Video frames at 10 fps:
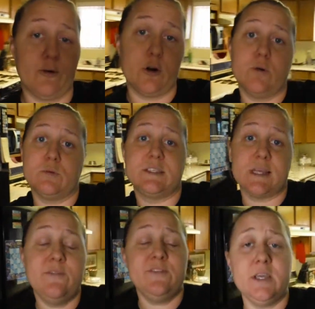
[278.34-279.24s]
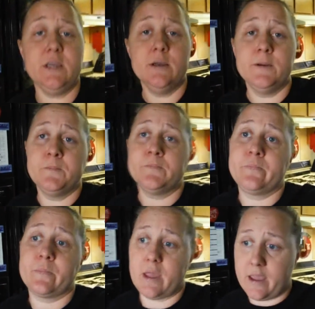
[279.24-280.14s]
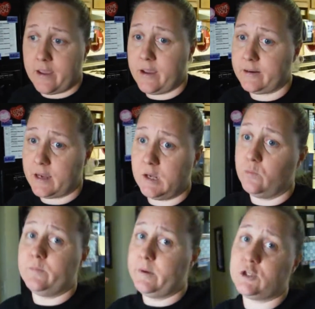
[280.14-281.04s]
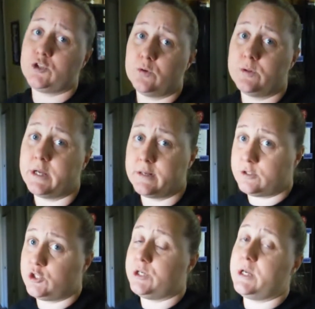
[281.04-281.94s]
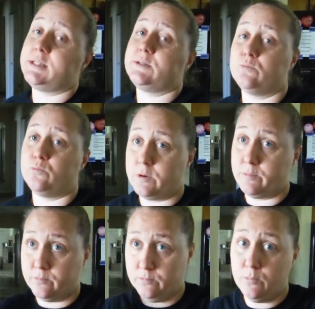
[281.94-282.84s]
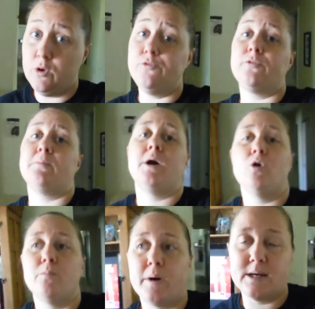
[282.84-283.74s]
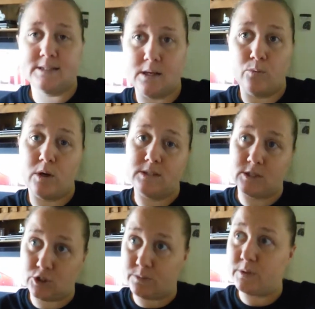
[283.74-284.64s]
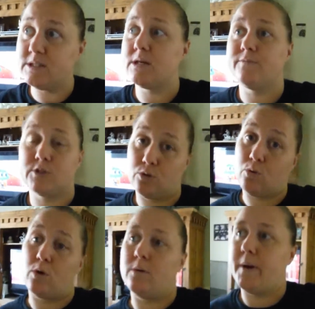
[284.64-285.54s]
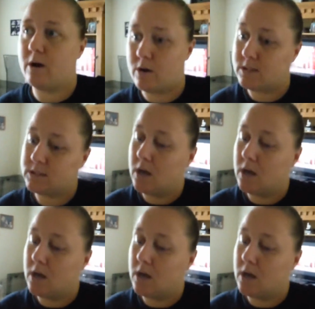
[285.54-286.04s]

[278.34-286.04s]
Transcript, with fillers: for her own safety and I will make sure that she gets removed from my home by someone such as a police officer or her parent.